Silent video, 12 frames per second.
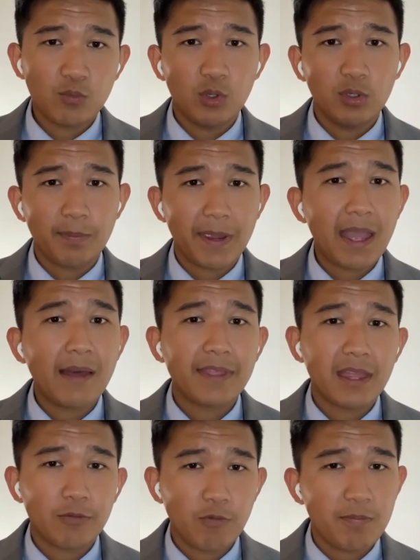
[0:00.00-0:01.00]
willing to pay out
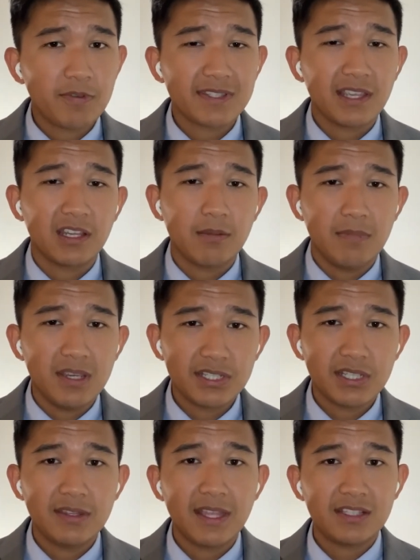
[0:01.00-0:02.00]
that 3%
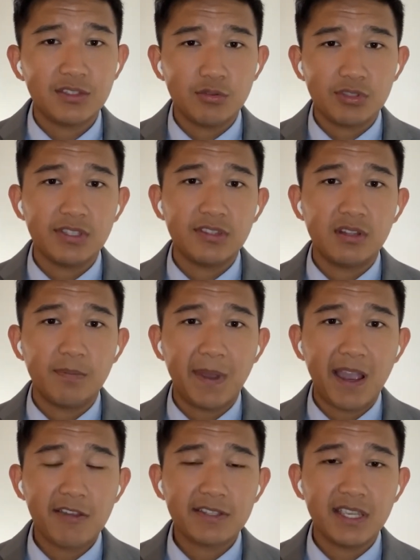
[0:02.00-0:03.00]
commission that's usually to the
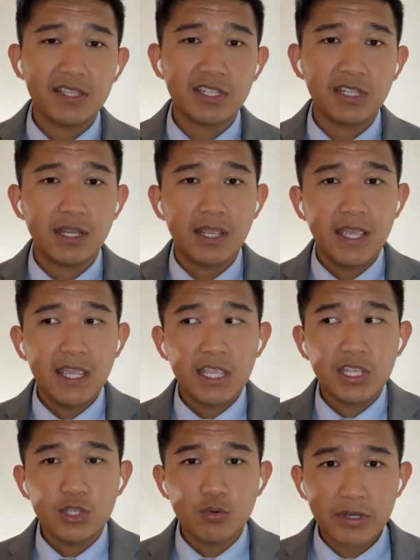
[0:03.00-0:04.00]
buyer's agent,
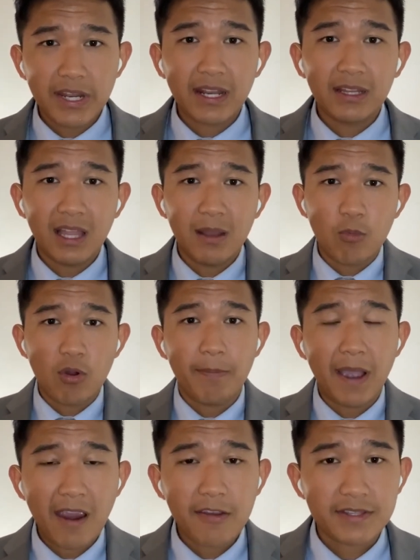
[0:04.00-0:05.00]
you would get a lot more
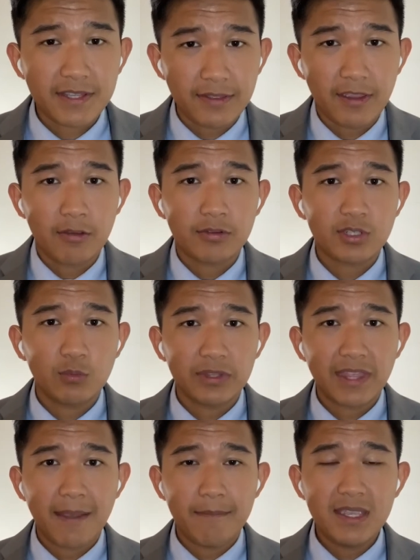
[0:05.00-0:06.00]
buyers in there. So what
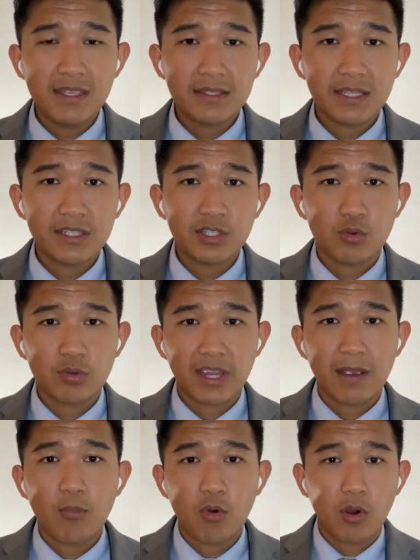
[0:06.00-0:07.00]
that means is you would
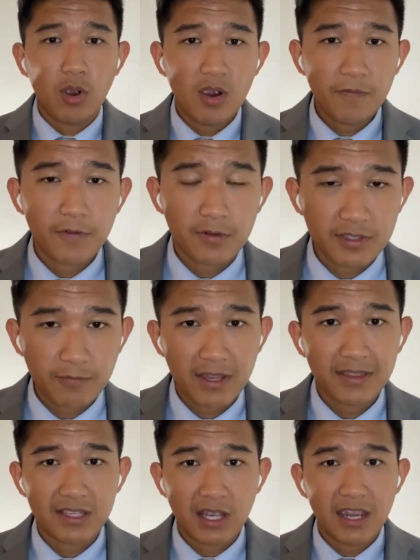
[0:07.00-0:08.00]
get more offers,
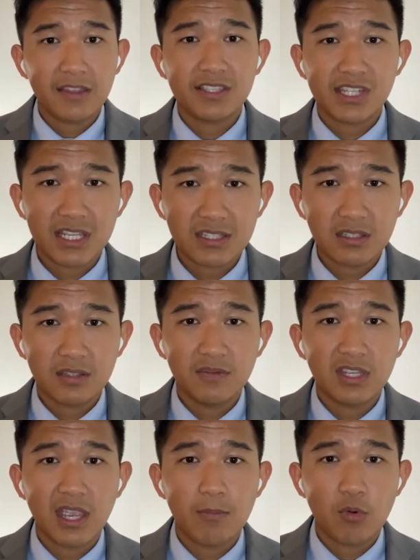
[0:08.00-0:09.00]
right? The higher the chances of you
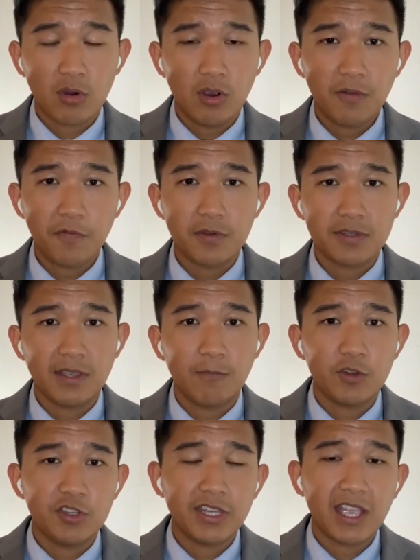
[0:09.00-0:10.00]
getting more offers. And
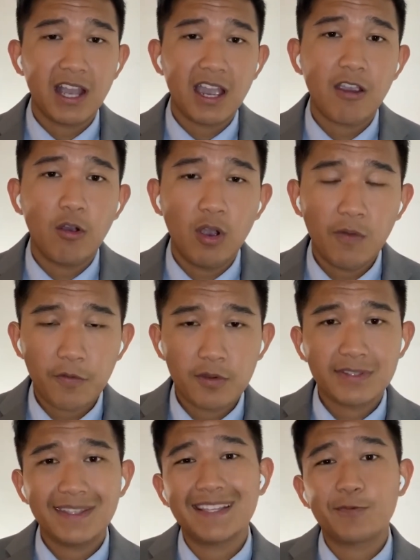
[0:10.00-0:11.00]
when you get higher
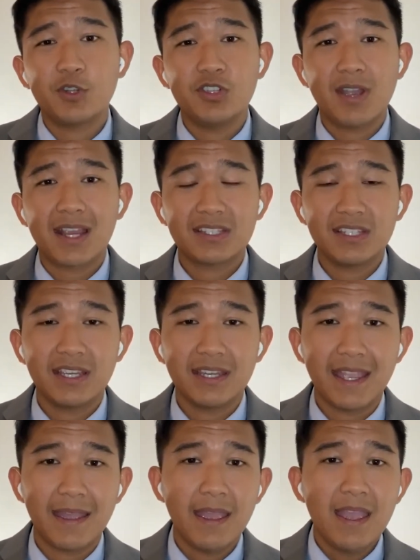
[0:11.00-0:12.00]
offers, that's when you actually could
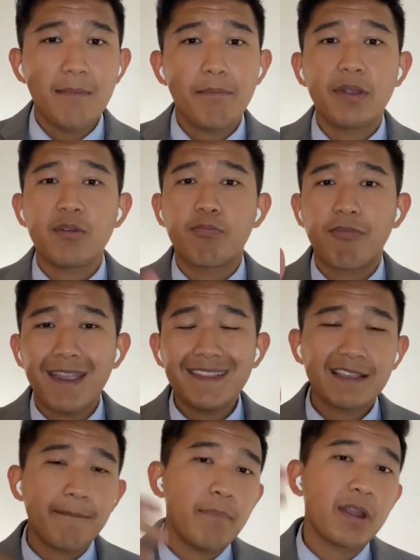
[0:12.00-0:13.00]
get better price
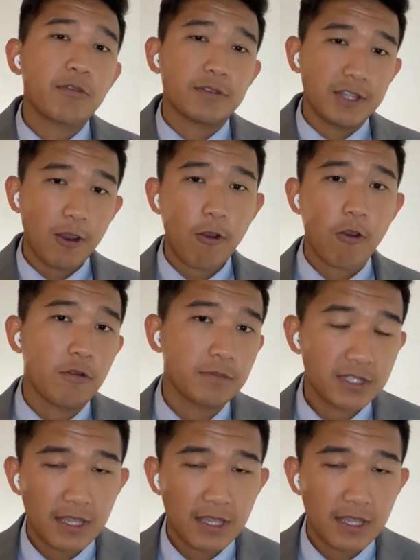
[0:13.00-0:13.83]
and better terms.